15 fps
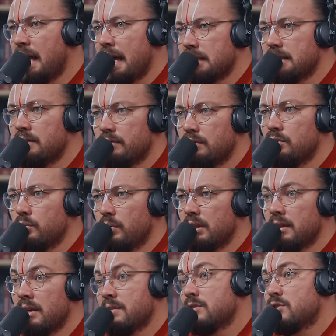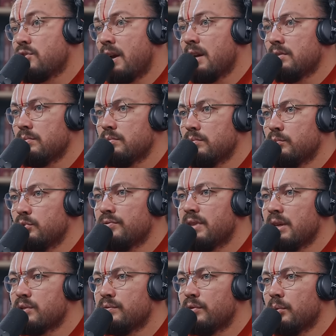active and doing things and trying to move
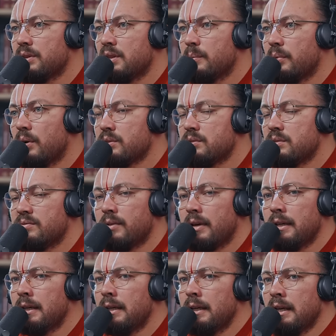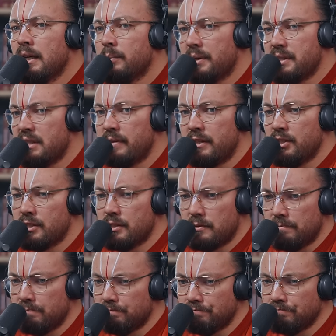things forward in a positive way. Because if I just
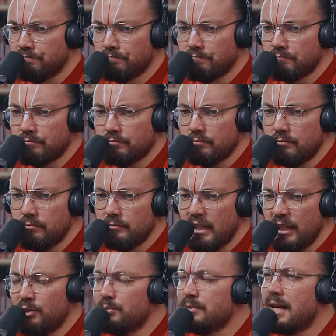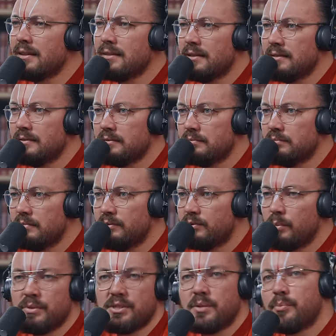do nothing
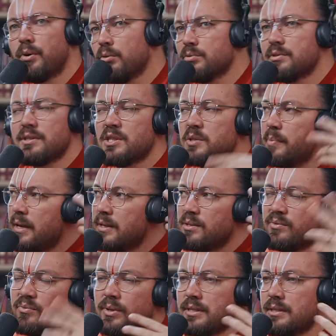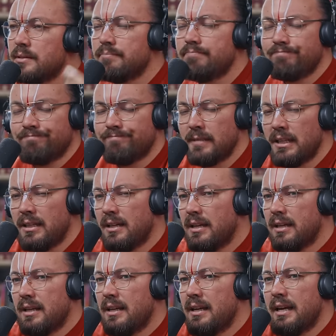from a supposed space of wisdom,
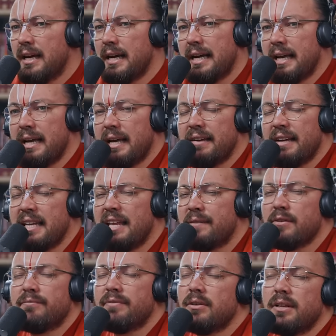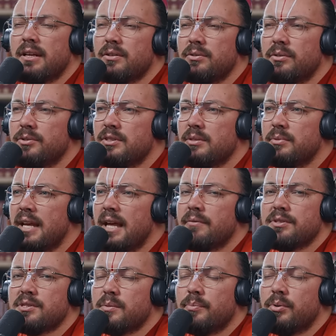I, I never felt like Guruji would ever
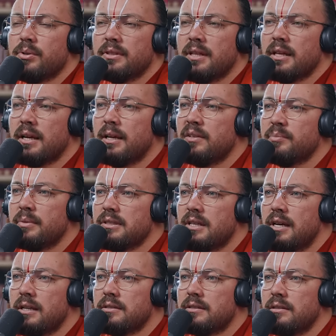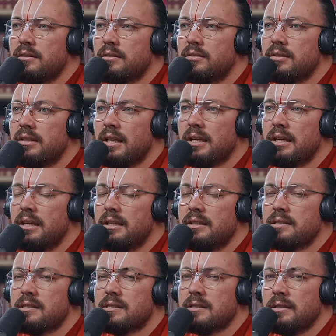support that kind of mentality. You know, like
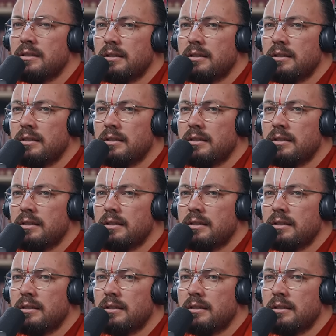he's